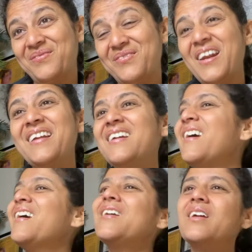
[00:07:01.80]
Right?
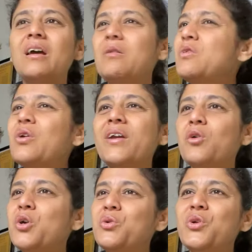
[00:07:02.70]
You
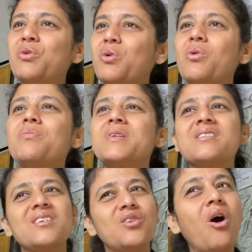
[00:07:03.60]
cannot do your own
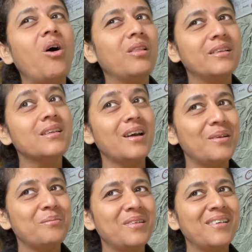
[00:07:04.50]
massage all the time,
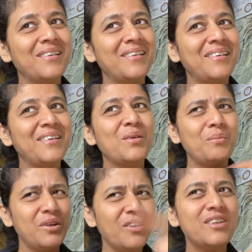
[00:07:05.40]

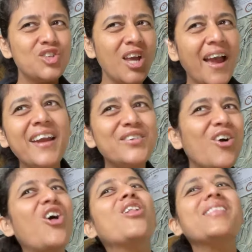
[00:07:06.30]
but you can chant
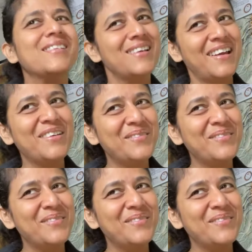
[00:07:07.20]
all the time.